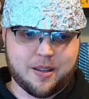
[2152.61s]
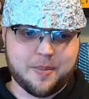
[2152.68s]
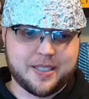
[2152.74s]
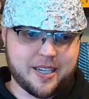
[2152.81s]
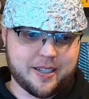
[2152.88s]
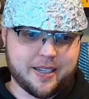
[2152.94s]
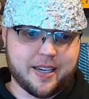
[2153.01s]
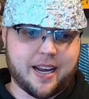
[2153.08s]
Let me
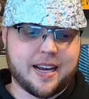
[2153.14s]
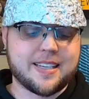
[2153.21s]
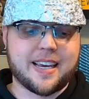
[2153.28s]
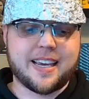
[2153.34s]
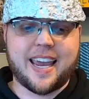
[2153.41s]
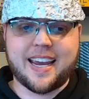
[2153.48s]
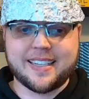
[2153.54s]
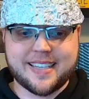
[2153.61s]
tell you guys,
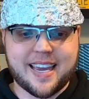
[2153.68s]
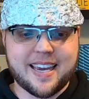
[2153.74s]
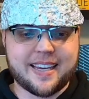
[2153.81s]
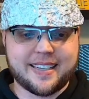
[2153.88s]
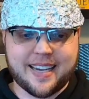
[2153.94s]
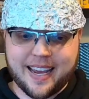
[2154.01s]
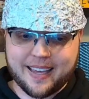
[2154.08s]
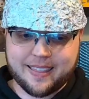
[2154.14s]
I can't take a
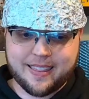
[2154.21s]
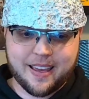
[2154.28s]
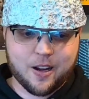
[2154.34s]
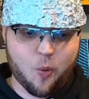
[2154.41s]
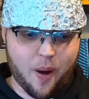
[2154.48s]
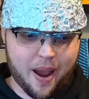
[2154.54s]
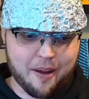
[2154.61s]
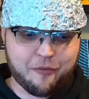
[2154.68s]
dang thing
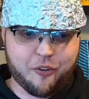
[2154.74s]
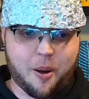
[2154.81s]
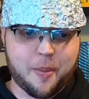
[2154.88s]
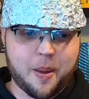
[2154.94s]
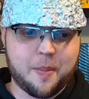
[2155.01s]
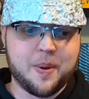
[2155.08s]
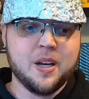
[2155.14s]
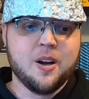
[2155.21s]
away from
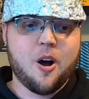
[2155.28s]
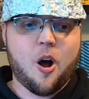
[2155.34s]
him